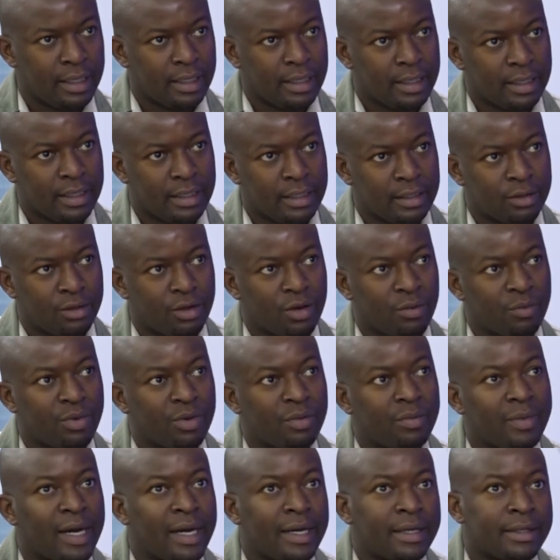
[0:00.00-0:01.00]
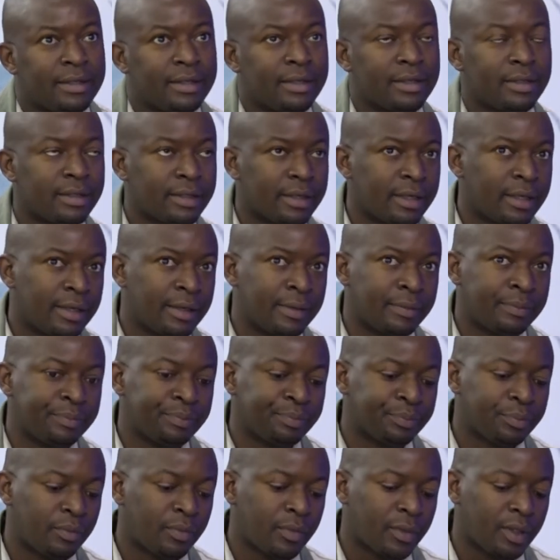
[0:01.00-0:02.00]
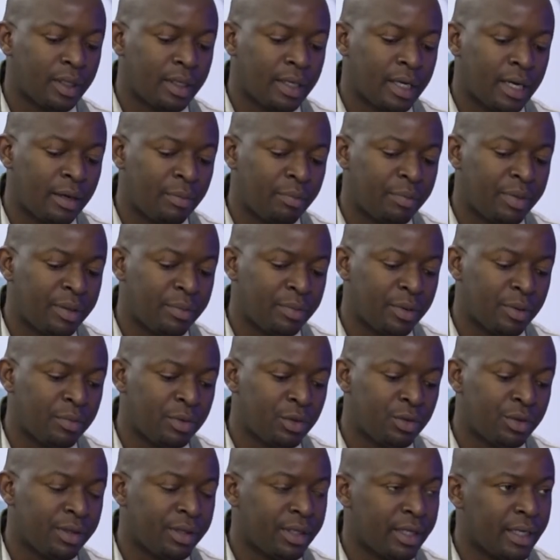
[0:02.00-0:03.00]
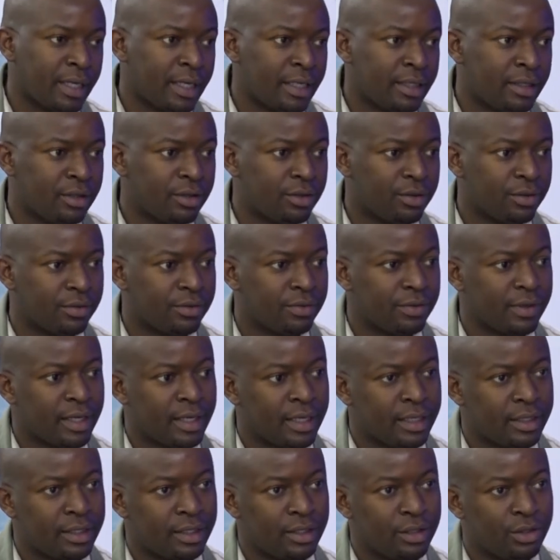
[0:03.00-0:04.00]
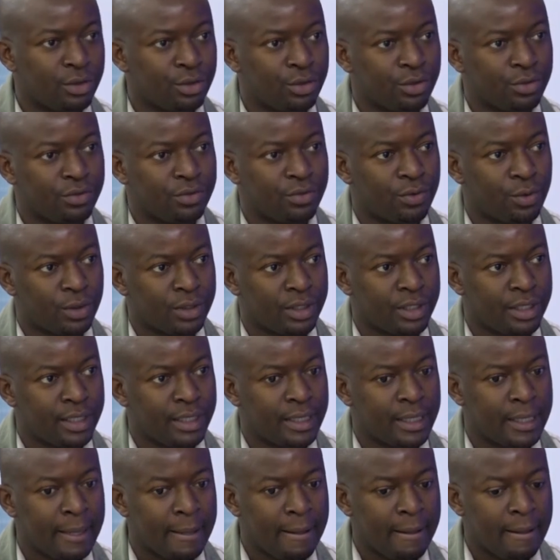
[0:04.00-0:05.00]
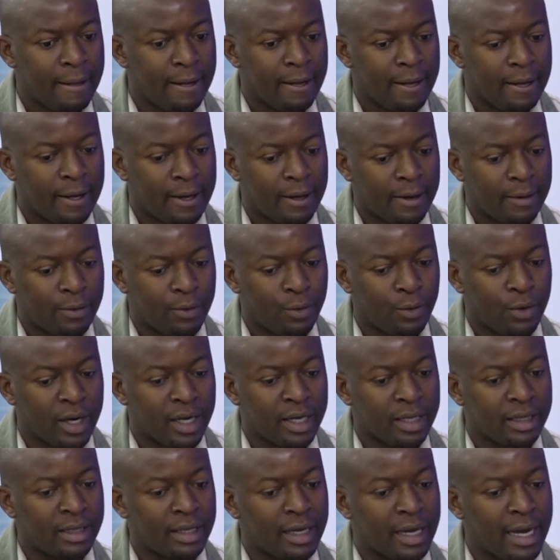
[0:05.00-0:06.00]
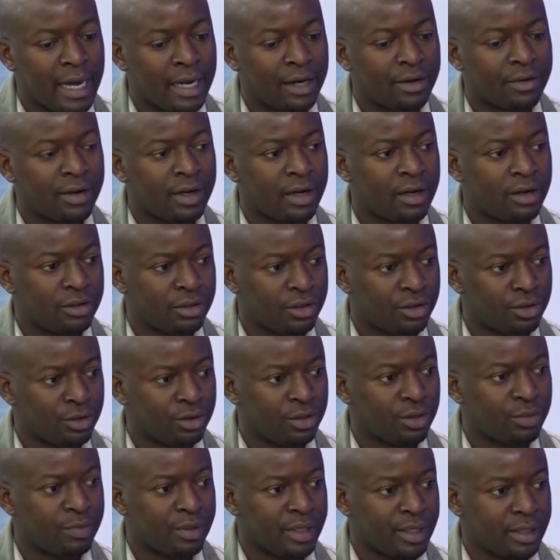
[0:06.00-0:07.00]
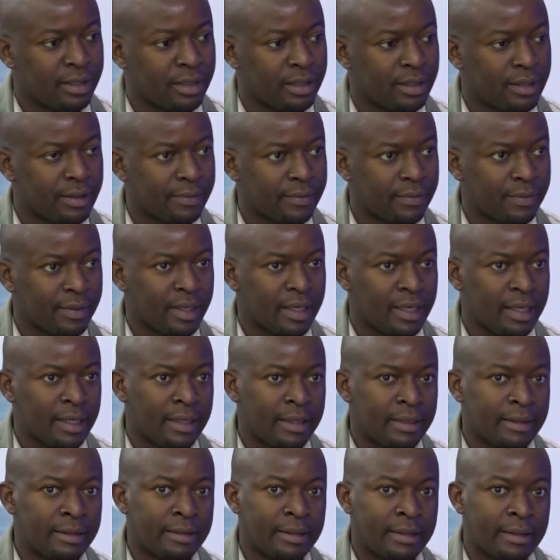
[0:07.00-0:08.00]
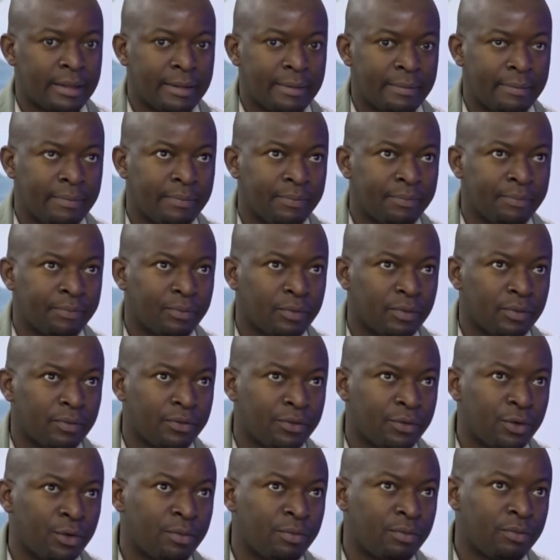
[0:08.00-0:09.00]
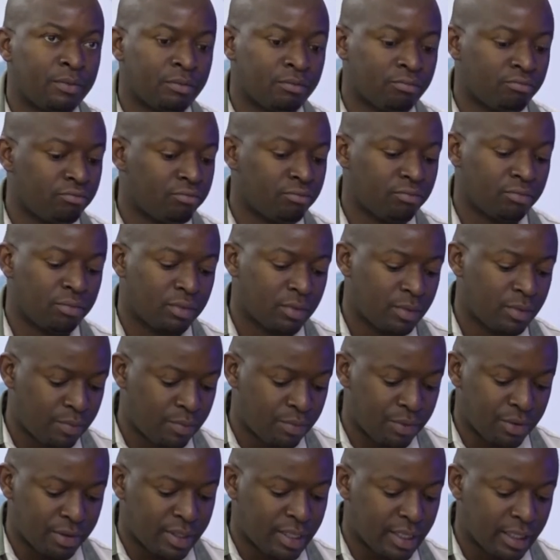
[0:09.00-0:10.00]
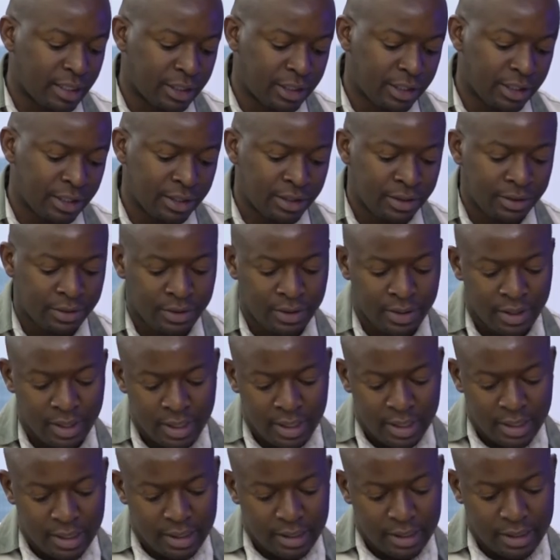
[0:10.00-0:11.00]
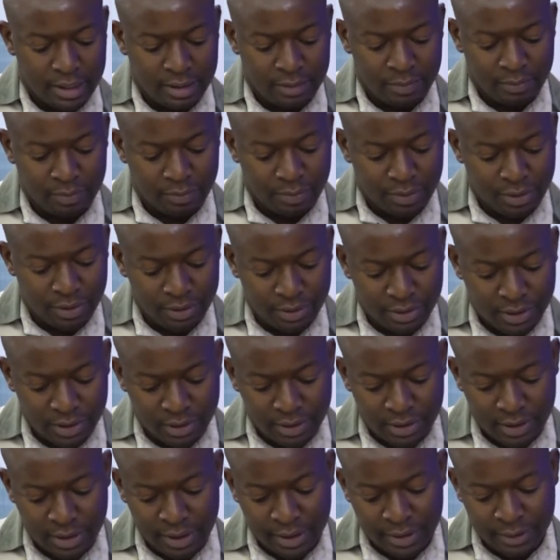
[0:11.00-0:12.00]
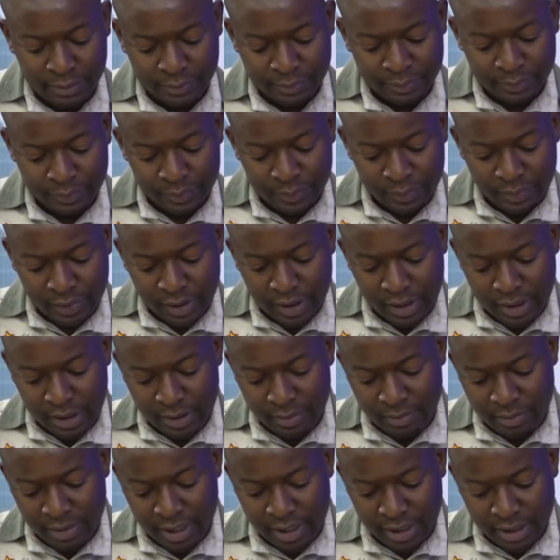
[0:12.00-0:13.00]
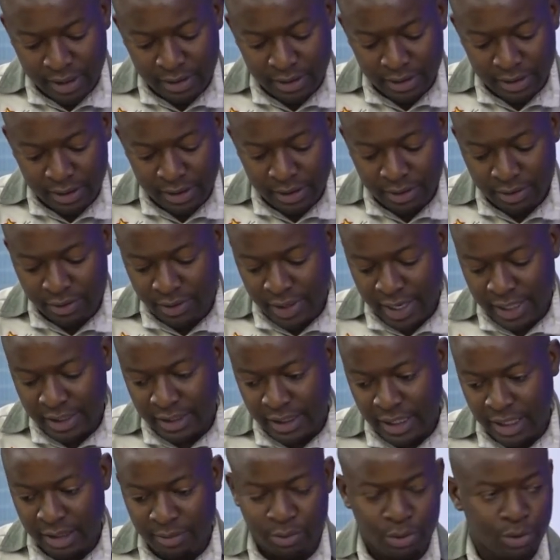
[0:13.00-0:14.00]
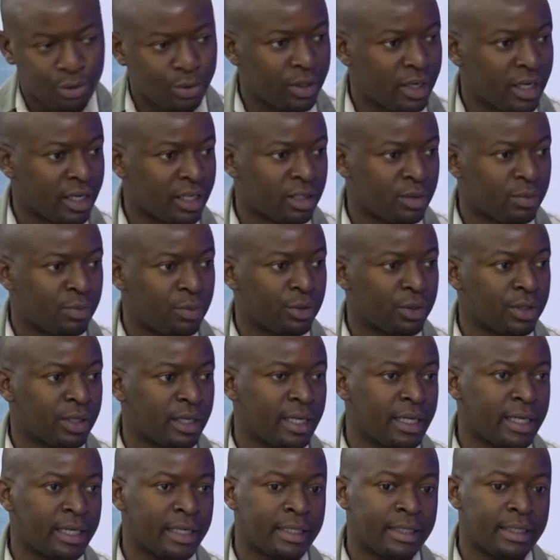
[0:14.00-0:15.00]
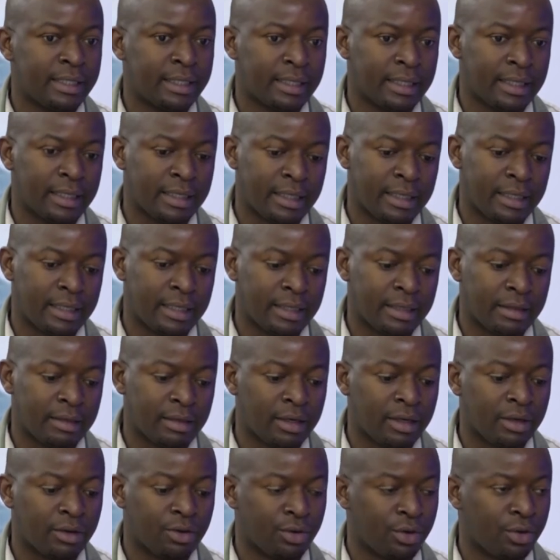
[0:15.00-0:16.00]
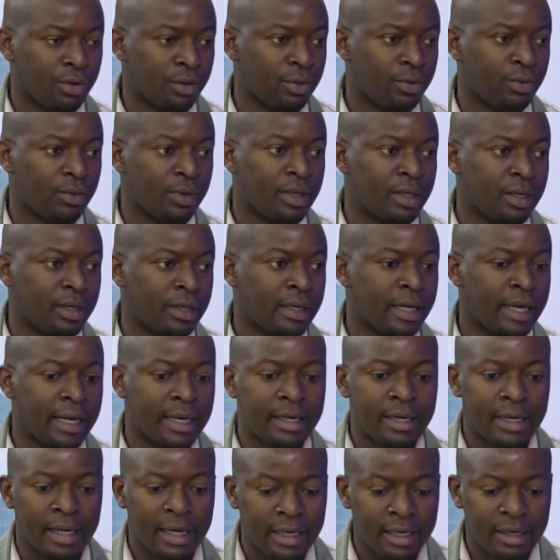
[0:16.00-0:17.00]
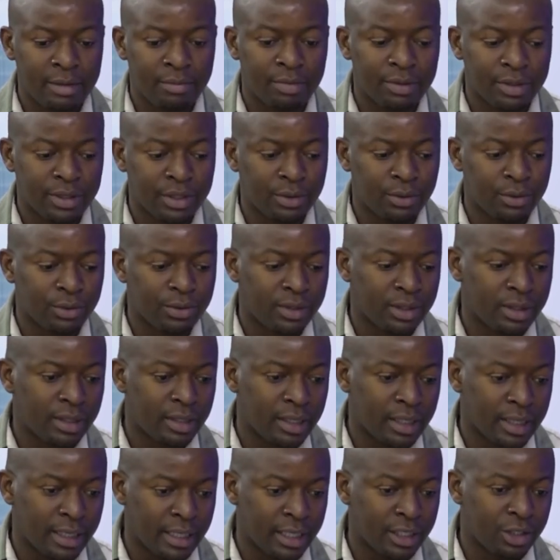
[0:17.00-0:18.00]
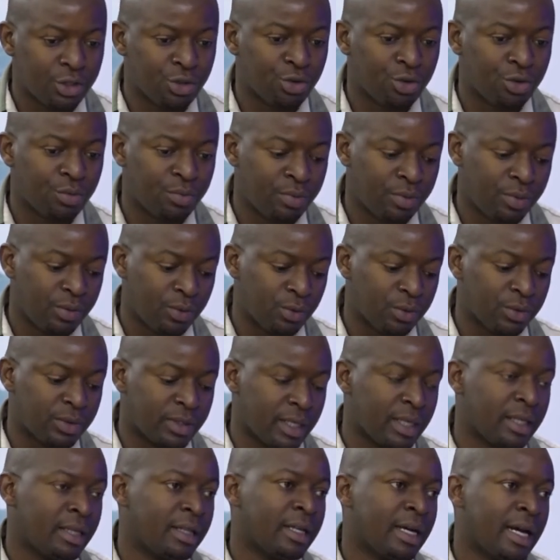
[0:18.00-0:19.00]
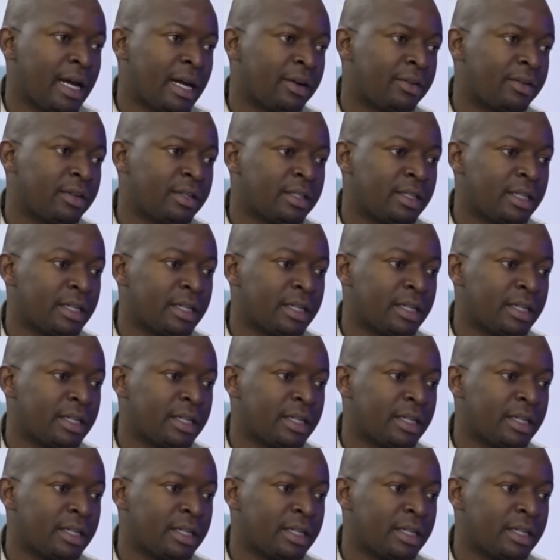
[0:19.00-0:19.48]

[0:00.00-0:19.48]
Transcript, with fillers: it compromises um, young people between the ages of 18 to 40 who are in the agricultural space and um, from production, um, processing, uh, marketing right up to export-led uh, growth within any anybody who's in the age group who's in the agri